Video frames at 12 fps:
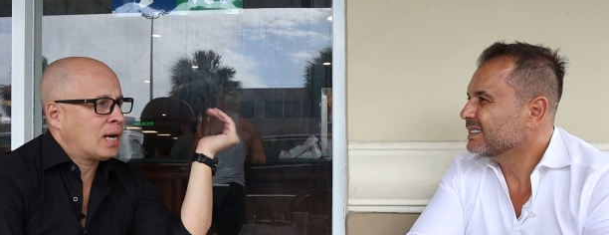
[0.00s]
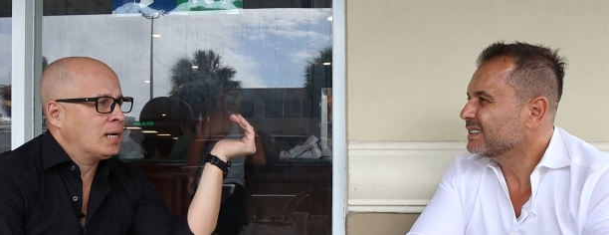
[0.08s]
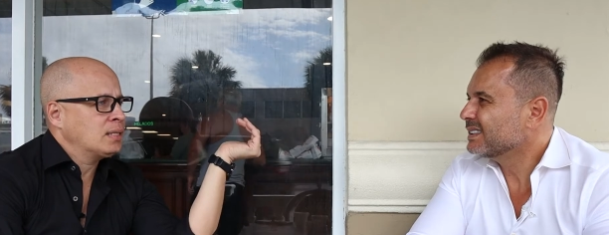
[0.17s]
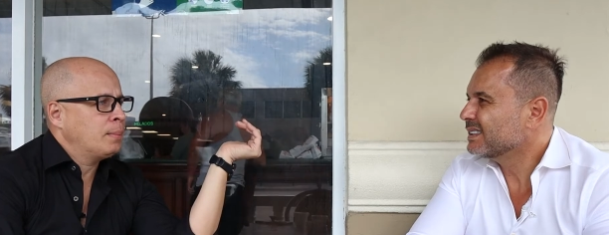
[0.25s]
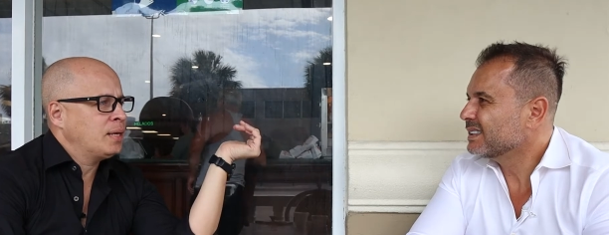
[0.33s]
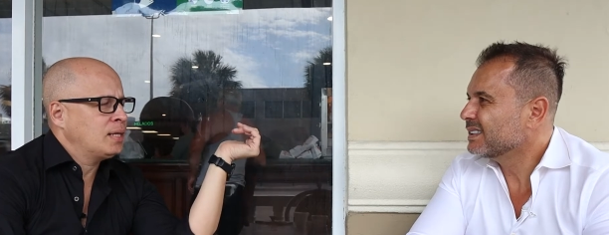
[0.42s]
Speaker 1: a
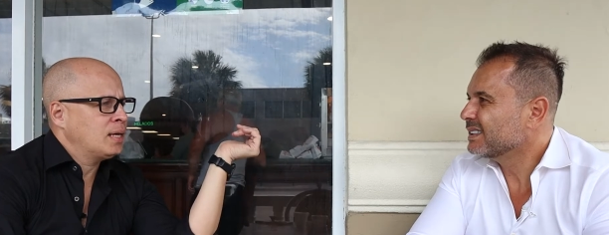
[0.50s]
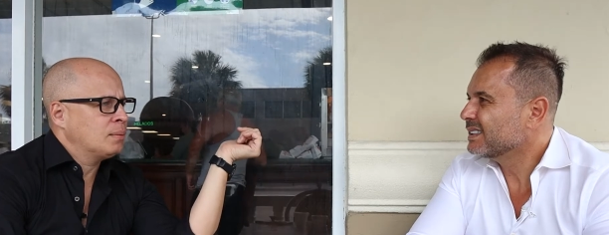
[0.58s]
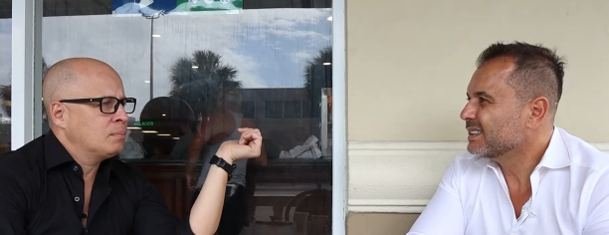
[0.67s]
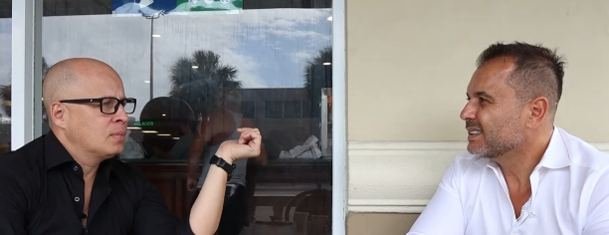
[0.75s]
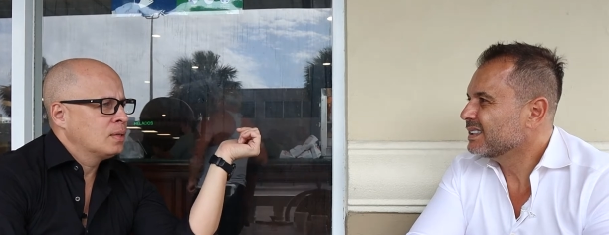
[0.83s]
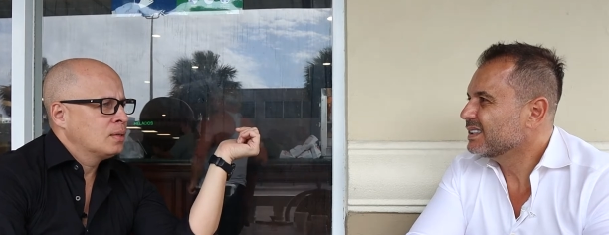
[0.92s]

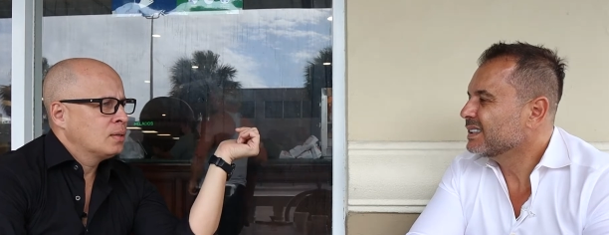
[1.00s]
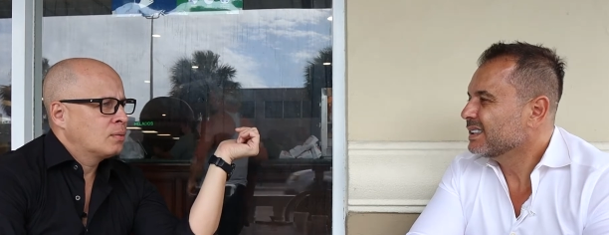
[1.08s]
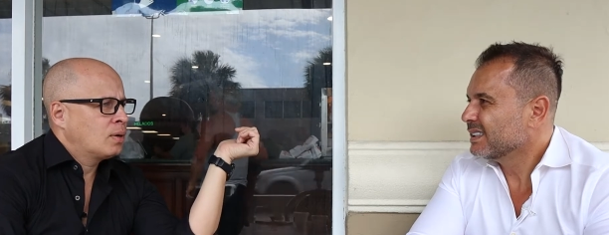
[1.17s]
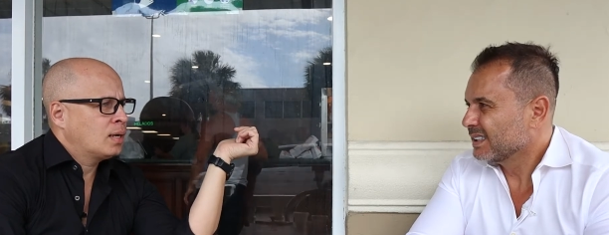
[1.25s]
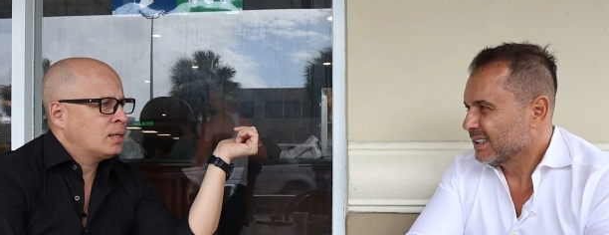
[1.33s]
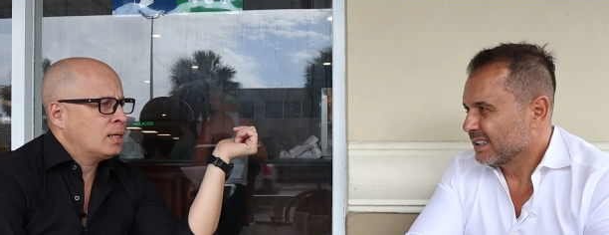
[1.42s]
condominium,
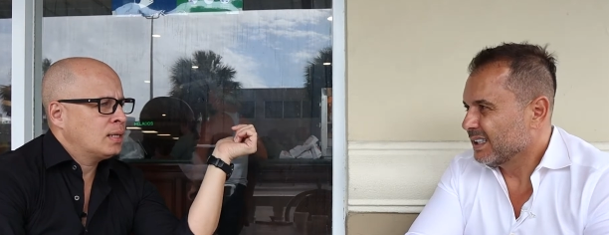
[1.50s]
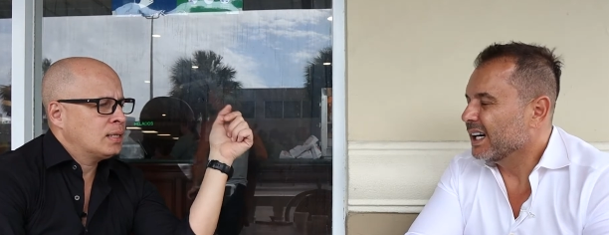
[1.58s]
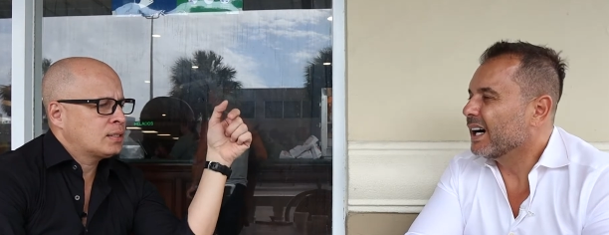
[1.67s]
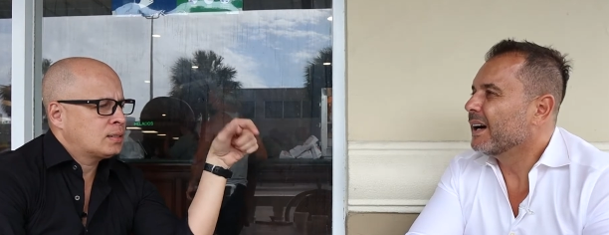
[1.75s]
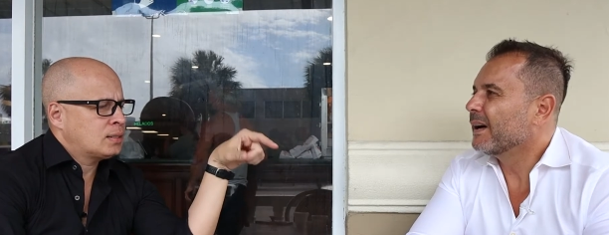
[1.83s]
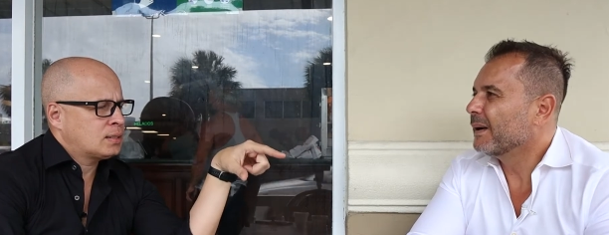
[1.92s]
right? And
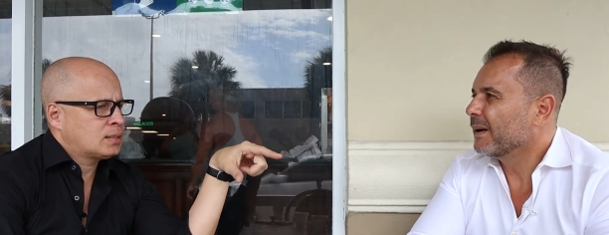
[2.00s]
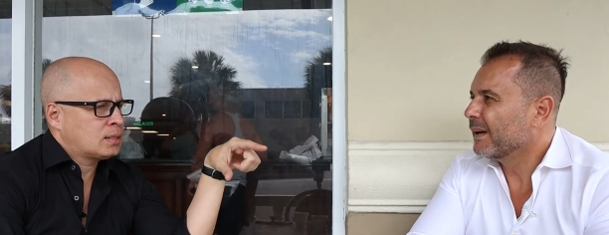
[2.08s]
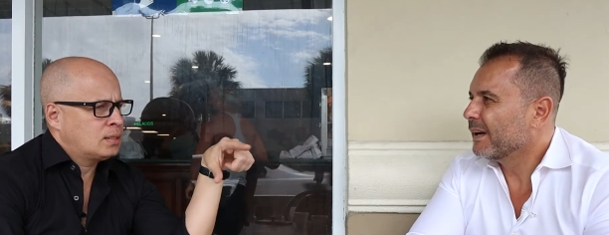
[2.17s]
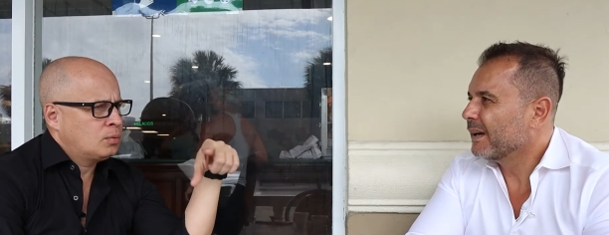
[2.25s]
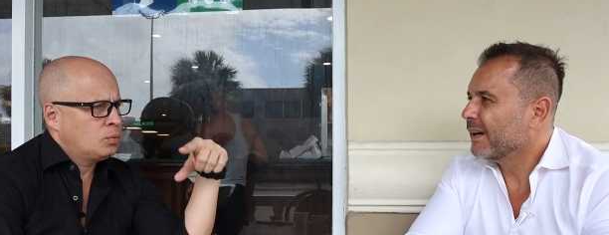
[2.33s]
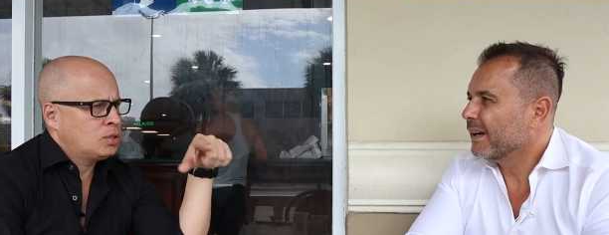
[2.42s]
it's it's
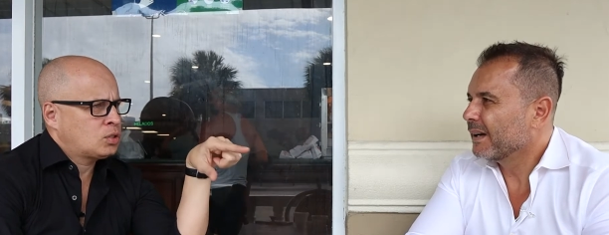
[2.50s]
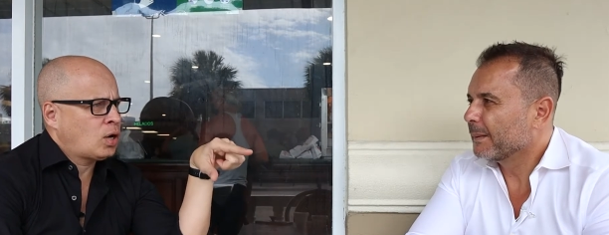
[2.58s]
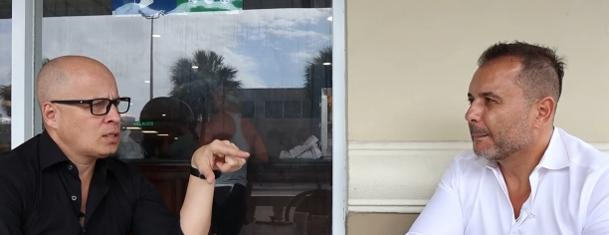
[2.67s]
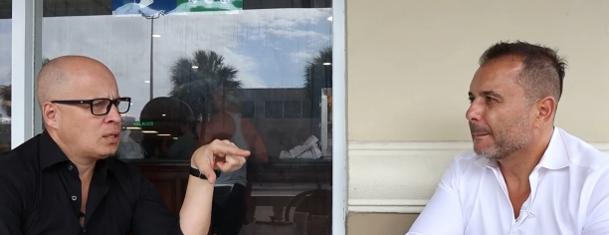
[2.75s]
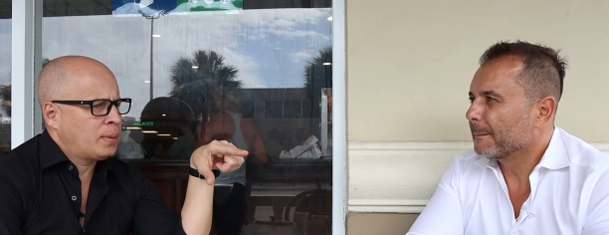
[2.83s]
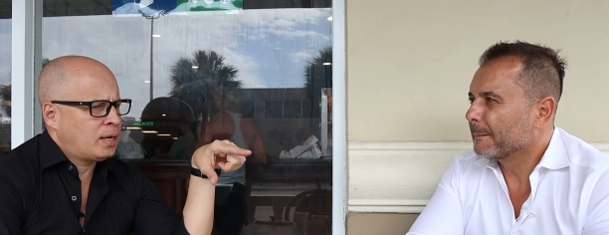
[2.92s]
we
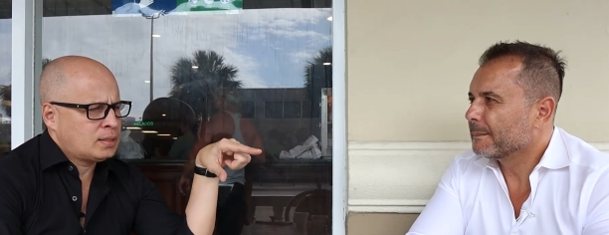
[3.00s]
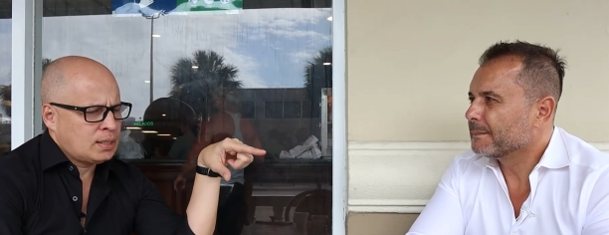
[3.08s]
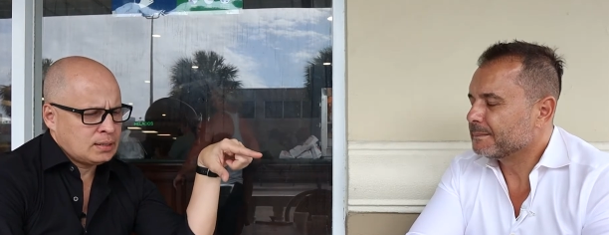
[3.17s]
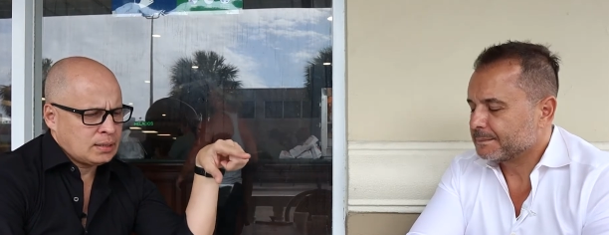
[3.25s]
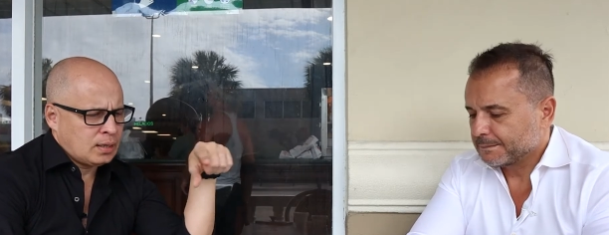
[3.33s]
talked about this.